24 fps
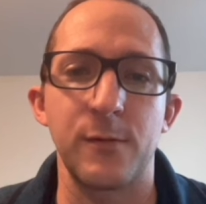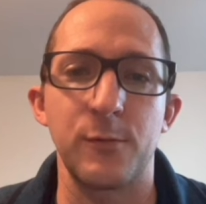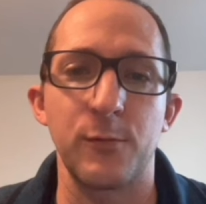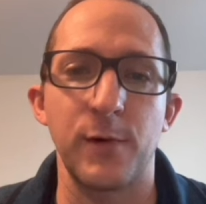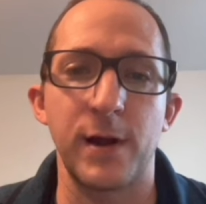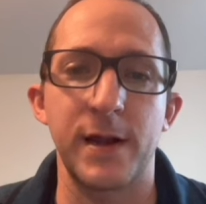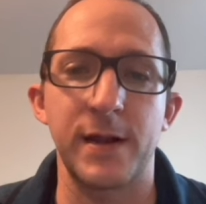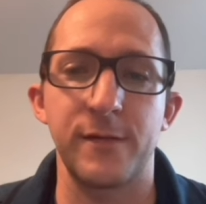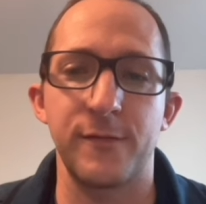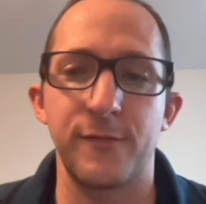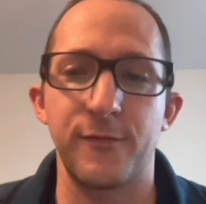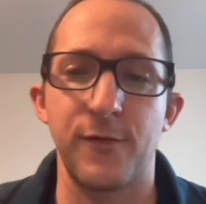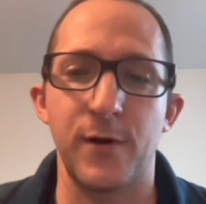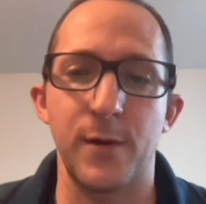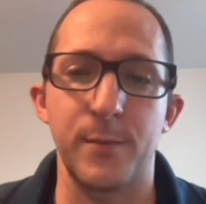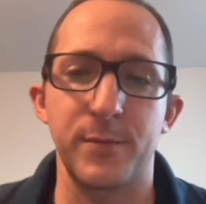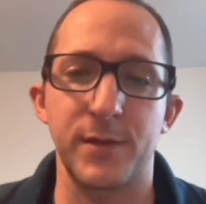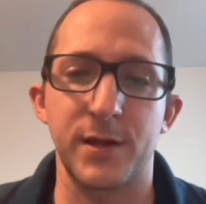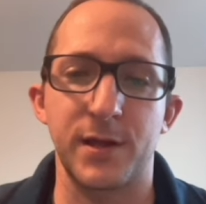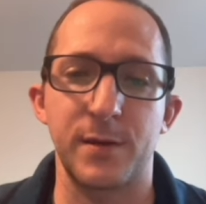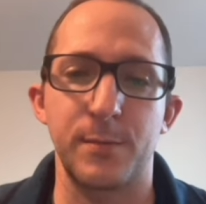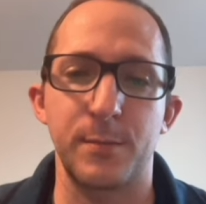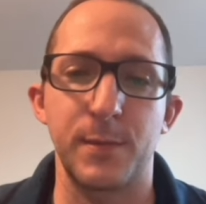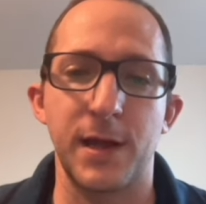right from the
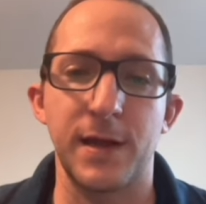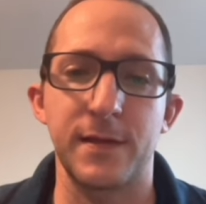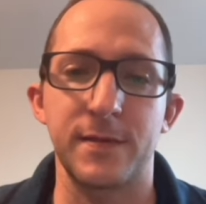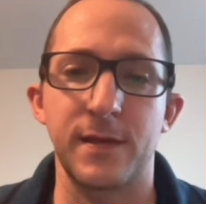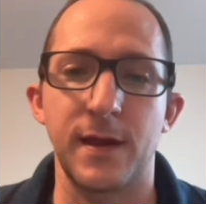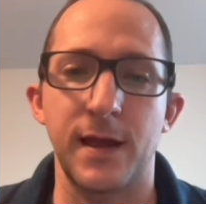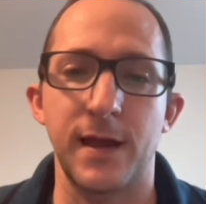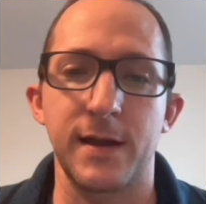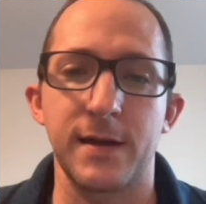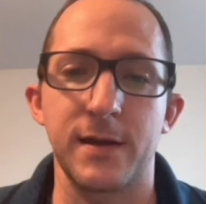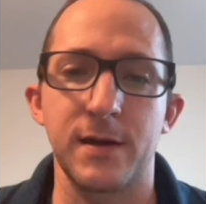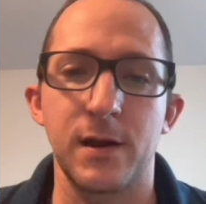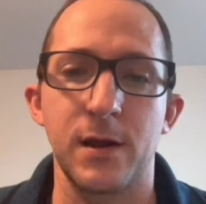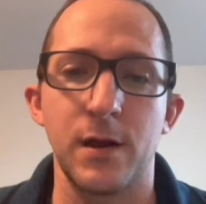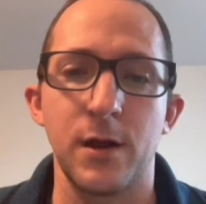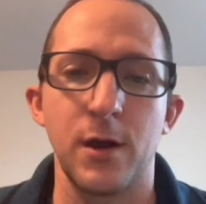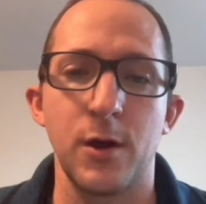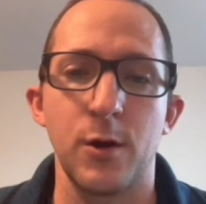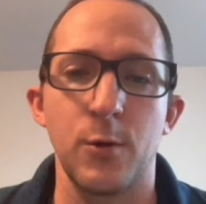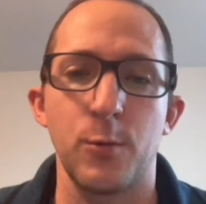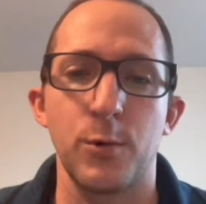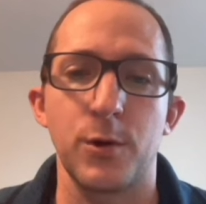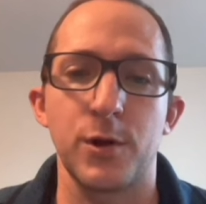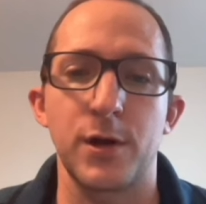command line.
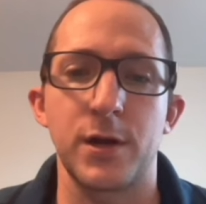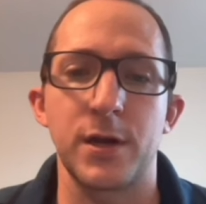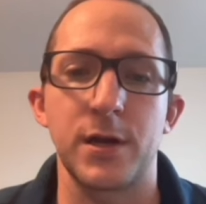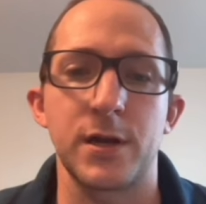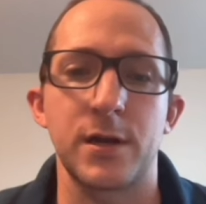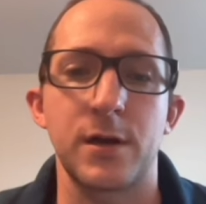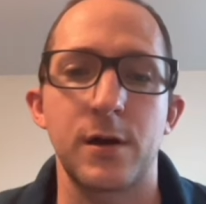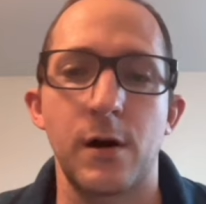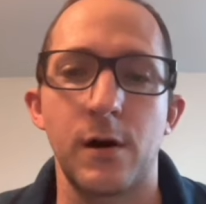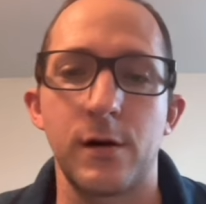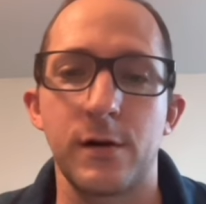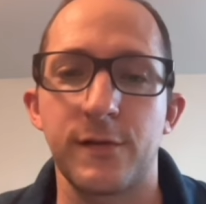We're going to call a